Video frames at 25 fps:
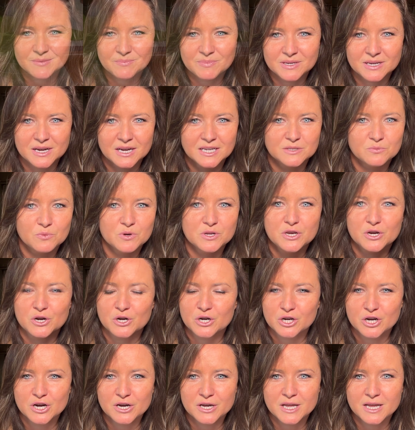because when you're
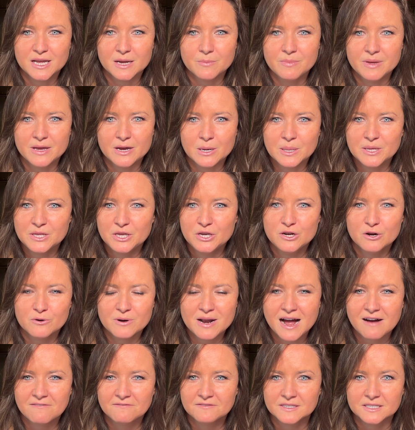cooking a meal and you don't
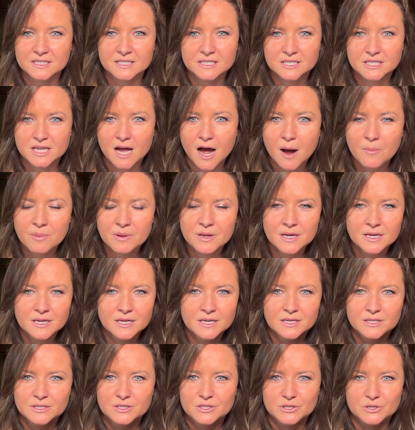have to stop
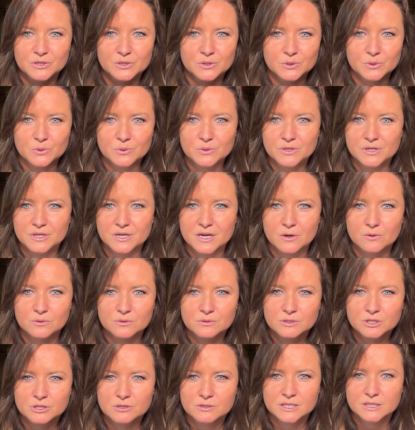to,
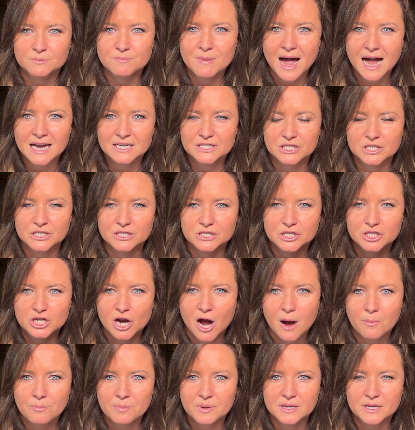smash and
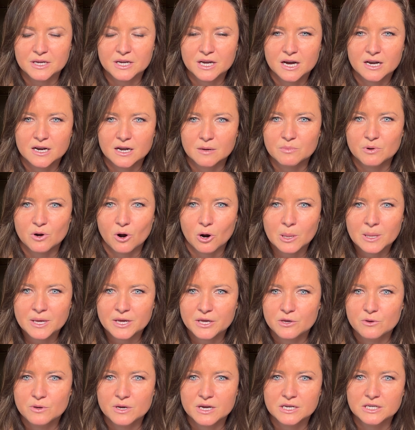chop and cut up
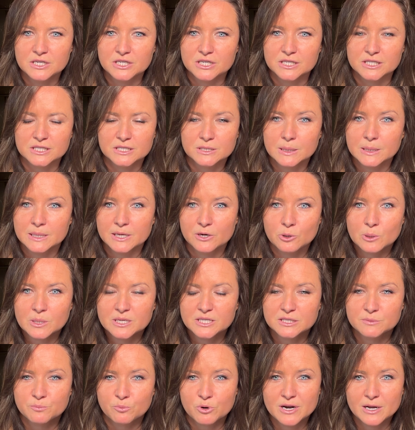garlic, you can just
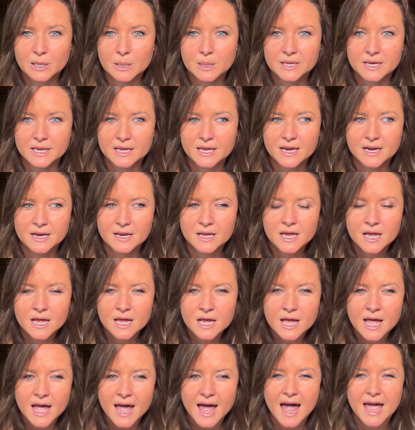literally sprinkle it in,
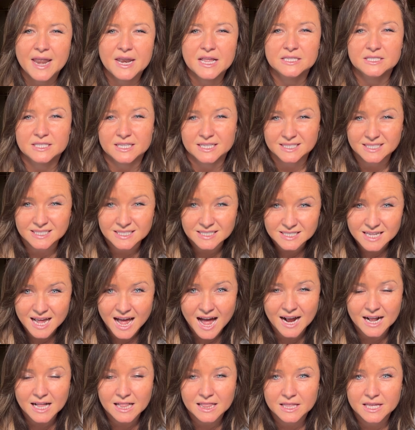and it's
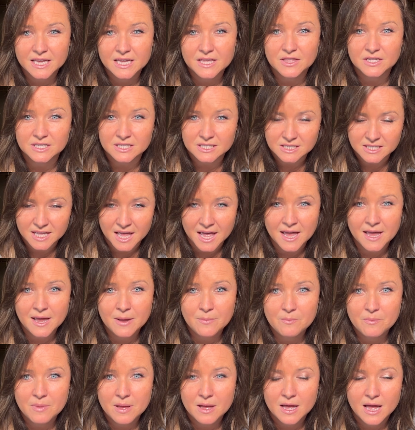exactly the
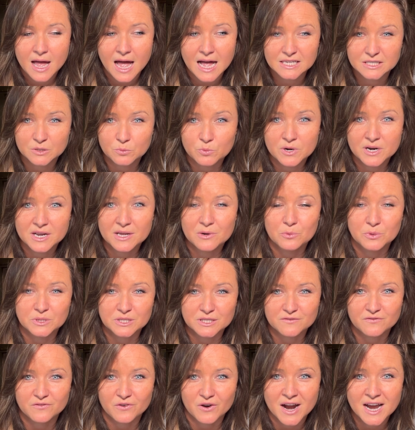same as when it
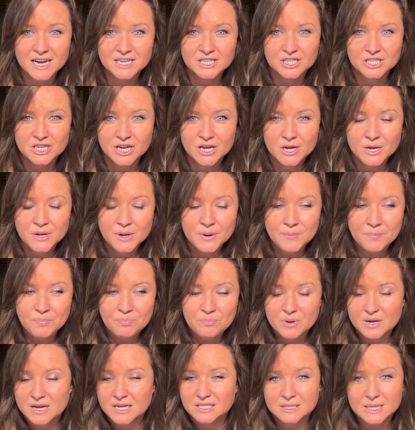was fresh.
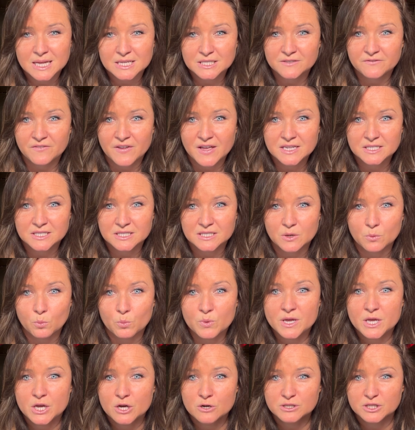Because let's face it,
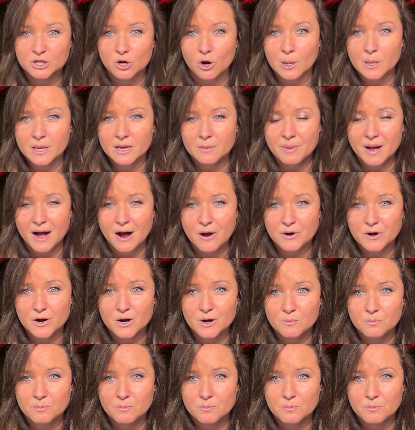we use garlic powder,